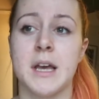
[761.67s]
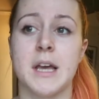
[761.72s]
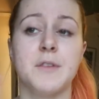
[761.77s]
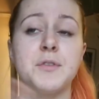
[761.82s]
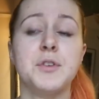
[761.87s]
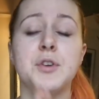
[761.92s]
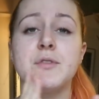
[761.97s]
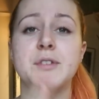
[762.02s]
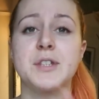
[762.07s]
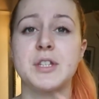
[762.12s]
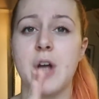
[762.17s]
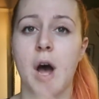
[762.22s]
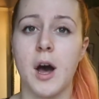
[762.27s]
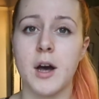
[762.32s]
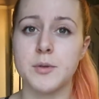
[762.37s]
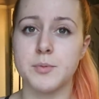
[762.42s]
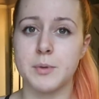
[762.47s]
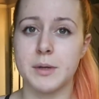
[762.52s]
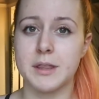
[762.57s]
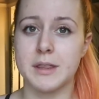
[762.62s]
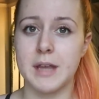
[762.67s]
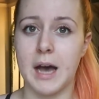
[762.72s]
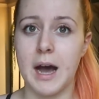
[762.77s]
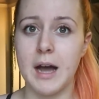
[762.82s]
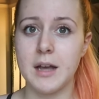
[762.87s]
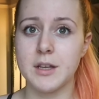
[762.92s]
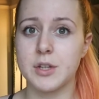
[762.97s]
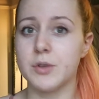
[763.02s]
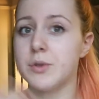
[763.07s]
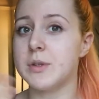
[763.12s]
If you've started with
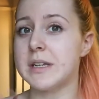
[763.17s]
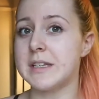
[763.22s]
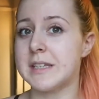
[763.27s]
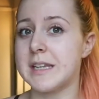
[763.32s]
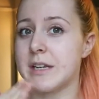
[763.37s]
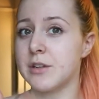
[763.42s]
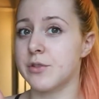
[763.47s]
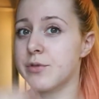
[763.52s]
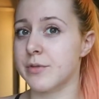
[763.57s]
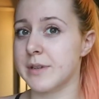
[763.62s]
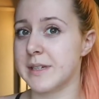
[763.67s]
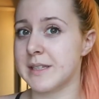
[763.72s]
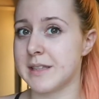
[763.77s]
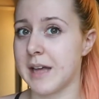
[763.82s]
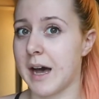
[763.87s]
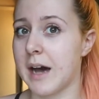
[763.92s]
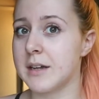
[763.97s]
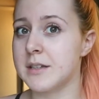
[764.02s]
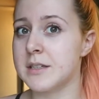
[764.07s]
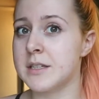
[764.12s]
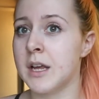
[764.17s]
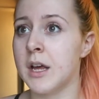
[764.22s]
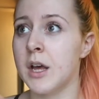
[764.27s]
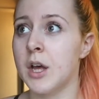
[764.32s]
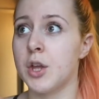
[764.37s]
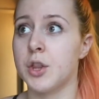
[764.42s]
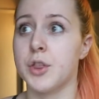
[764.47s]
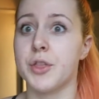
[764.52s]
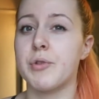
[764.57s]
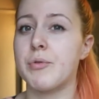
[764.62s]
that, you need to increase that
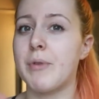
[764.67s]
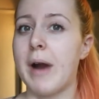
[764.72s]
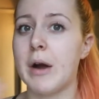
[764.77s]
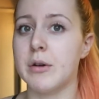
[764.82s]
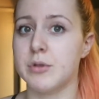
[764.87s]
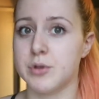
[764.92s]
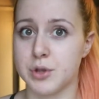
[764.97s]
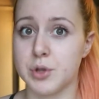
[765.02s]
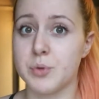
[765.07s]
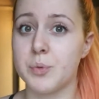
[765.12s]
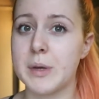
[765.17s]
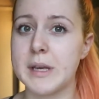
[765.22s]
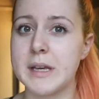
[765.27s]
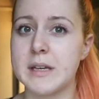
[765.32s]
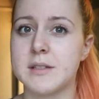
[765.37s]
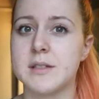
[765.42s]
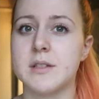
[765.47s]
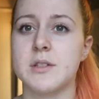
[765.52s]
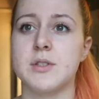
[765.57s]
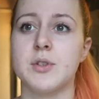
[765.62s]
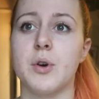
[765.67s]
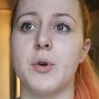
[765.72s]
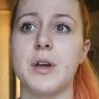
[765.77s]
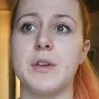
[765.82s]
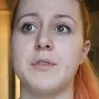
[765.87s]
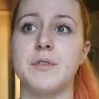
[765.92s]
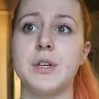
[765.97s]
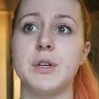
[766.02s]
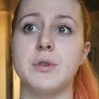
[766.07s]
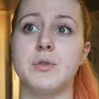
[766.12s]
throughout the weeks. So
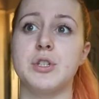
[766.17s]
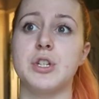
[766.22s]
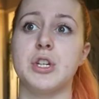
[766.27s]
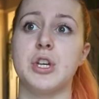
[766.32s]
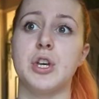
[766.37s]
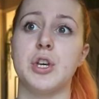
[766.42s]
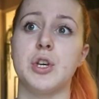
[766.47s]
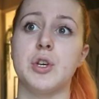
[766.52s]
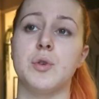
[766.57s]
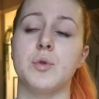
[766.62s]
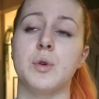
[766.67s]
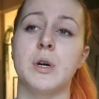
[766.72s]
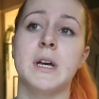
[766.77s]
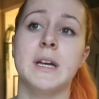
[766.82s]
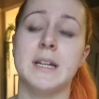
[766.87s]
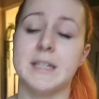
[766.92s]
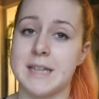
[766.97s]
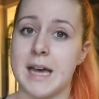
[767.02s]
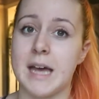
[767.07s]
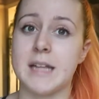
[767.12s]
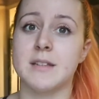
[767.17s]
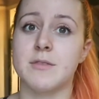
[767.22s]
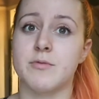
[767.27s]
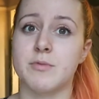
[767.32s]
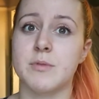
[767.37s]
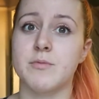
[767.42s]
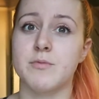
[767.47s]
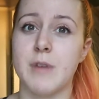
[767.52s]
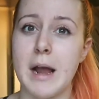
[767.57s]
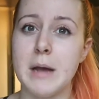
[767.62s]
if you do
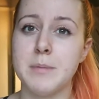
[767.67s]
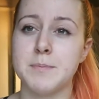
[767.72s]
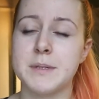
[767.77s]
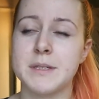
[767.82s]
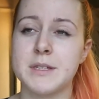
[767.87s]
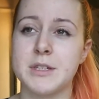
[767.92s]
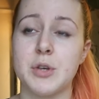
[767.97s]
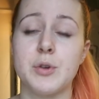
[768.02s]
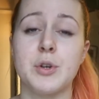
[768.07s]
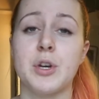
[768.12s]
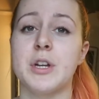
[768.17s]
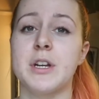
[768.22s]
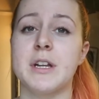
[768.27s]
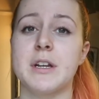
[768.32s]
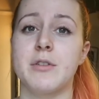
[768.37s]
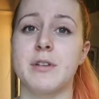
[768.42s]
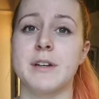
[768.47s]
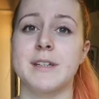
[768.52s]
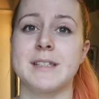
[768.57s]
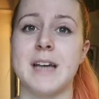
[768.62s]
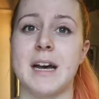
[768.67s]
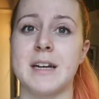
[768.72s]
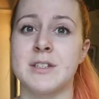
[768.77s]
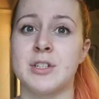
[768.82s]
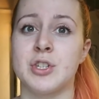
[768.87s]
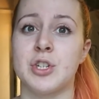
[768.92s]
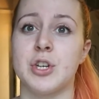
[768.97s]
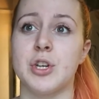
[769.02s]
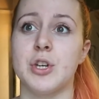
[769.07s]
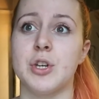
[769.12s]
10 reps, you could increase
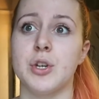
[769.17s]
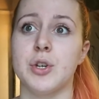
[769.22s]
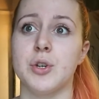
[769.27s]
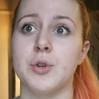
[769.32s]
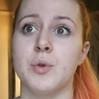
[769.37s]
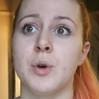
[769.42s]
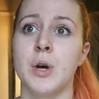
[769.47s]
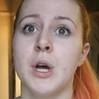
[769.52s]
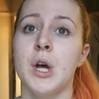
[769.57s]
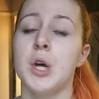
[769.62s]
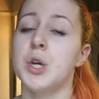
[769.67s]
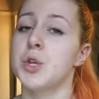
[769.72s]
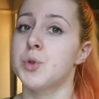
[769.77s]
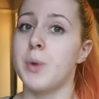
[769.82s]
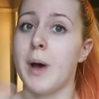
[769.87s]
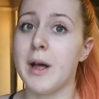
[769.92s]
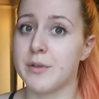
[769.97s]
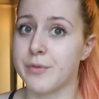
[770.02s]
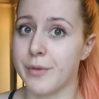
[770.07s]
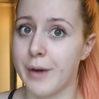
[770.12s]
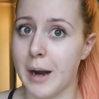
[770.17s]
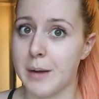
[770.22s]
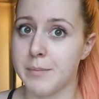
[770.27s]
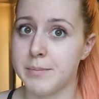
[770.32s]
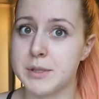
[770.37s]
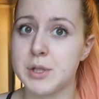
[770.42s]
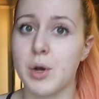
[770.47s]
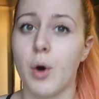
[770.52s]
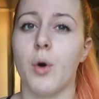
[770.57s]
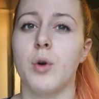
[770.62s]
that to 12
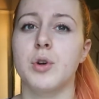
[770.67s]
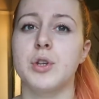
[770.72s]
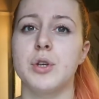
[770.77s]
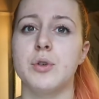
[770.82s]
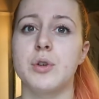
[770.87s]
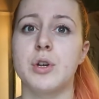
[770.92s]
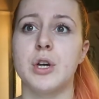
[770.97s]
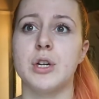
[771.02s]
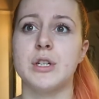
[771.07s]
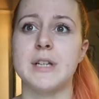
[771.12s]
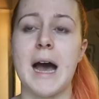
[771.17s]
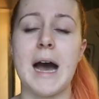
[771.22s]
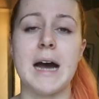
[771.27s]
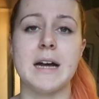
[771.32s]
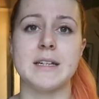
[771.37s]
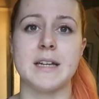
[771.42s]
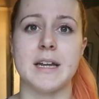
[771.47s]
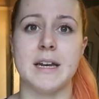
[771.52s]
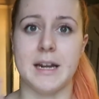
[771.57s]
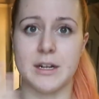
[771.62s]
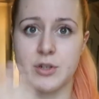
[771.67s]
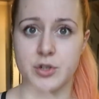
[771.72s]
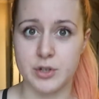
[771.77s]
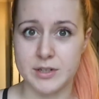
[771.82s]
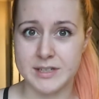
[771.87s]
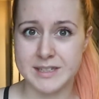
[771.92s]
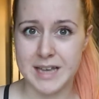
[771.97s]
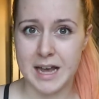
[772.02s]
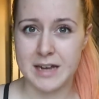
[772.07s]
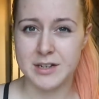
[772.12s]
reps, or you could add an
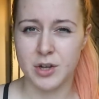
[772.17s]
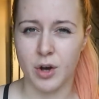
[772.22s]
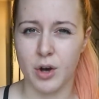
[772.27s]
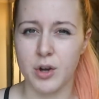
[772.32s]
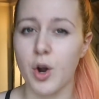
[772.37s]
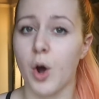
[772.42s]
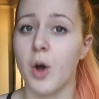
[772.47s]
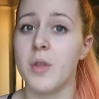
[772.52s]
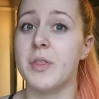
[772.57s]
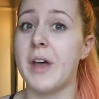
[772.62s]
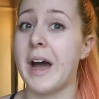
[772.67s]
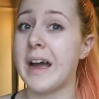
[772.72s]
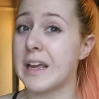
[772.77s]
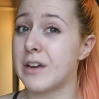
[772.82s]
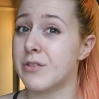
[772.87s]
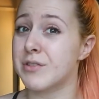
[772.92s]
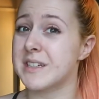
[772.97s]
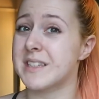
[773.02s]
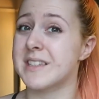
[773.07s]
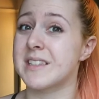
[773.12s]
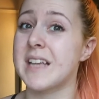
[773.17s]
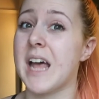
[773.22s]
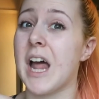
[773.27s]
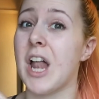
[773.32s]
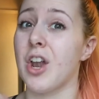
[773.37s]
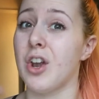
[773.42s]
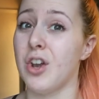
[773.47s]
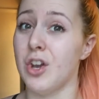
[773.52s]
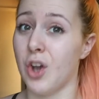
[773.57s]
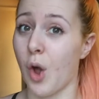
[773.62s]
extra set on. That increases it
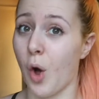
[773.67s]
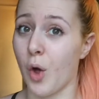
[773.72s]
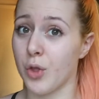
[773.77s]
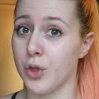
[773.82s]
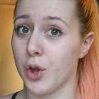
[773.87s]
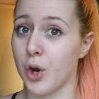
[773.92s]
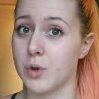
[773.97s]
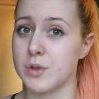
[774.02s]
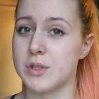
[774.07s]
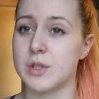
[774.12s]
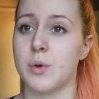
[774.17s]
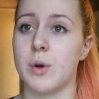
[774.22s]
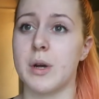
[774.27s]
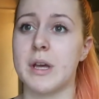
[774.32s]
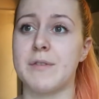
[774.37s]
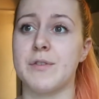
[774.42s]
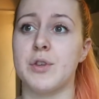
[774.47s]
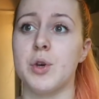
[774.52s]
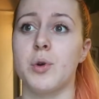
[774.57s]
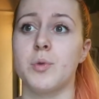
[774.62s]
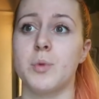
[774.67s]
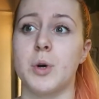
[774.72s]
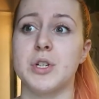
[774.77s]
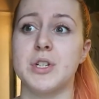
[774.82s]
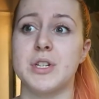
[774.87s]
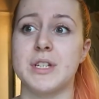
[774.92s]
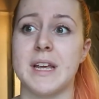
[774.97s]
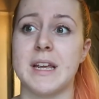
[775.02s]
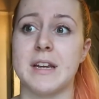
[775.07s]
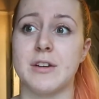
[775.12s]
a lot though. So if you're
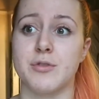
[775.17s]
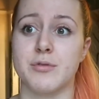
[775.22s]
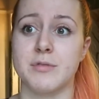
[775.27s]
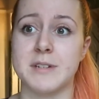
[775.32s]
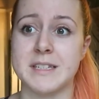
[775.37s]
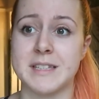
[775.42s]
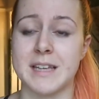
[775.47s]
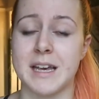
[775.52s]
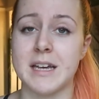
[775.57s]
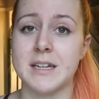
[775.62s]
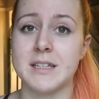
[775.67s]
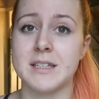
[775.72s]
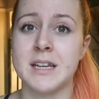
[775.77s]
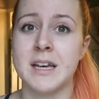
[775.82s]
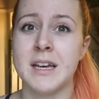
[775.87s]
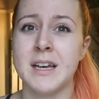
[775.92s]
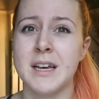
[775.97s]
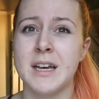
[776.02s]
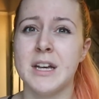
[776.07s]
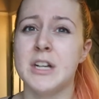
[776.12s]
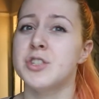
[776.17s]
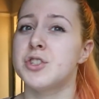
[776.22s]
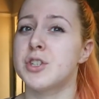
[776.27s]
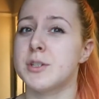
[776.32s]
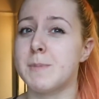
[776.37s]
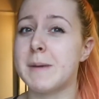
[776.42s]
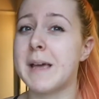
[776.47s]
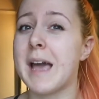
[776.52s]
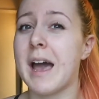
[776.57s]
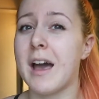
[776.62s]
wanting to increase it,
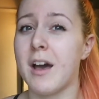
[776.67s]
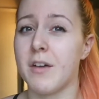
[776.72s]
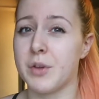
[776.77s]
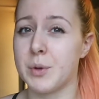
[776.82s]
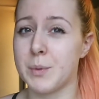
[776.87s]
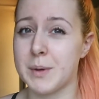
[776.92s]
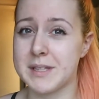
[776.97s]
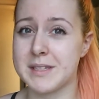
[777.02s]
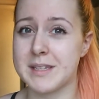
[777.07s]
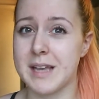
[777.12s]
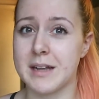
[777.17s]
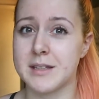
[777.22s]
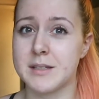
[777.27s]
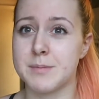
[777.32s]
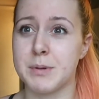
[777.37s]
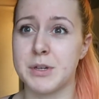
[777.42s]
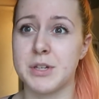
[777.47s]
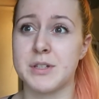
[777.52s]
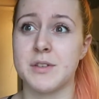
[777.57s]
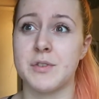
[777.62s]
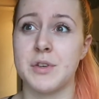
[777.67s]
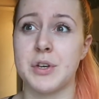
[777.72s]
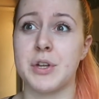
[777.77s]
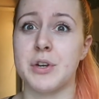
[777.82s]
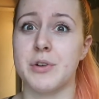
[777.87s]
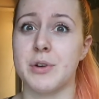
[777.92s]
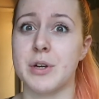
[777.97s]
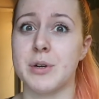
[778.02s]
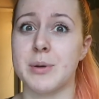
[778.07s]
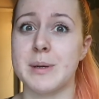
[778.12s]
just be careful with sets, because if you're
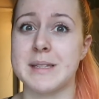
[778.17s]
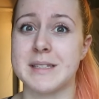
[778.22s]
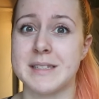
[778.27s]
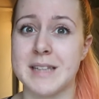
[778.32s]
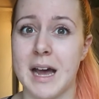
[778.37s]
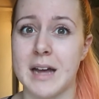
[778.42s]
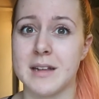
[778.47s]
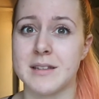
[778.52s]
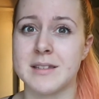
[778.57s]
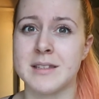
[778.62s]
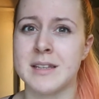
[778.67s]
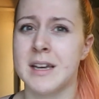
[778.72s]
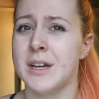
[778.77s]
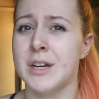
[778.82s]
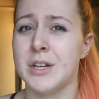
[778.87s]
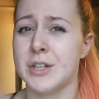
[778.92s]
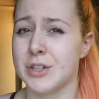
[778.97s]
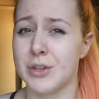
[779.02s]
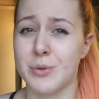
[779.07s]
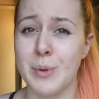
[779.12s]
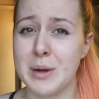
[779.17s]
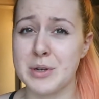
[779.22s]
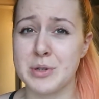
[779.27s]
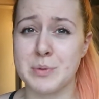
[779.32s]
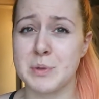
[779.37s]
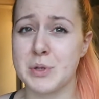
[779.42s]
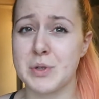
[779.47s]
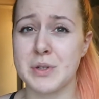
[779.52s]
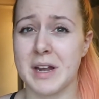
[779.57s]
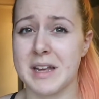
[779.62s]
gonna increase sets, you end
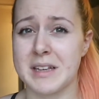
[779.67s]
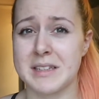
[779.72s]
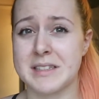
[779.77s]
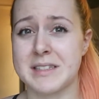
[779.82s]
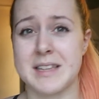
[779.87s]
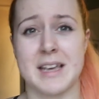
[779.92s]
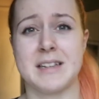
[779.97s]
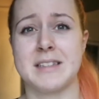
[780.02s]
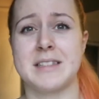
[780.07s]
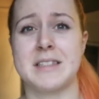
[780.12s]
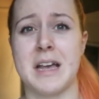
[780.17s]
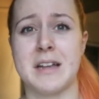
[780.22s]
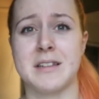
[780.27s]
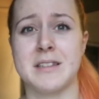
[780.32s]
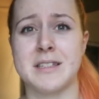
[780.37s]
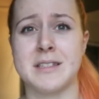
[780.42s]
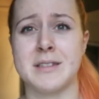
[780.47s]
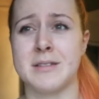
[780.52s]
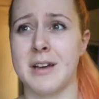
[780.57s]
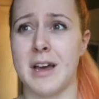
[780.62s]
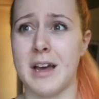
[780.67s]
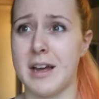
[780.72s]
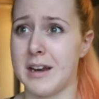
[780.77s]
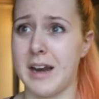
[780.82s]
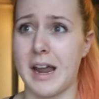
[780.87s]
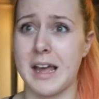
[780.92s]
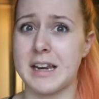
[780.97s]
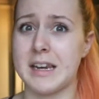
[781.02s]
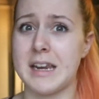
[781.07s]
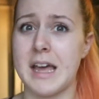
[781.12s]
up doing like 6 sets
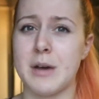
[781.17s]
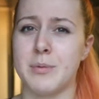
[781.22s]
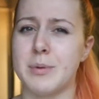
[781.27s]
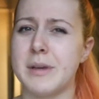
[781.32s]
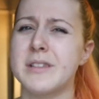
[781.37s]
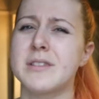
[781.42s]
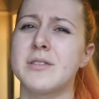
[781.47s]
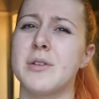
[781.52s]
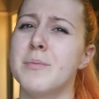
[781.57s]
like later weeks.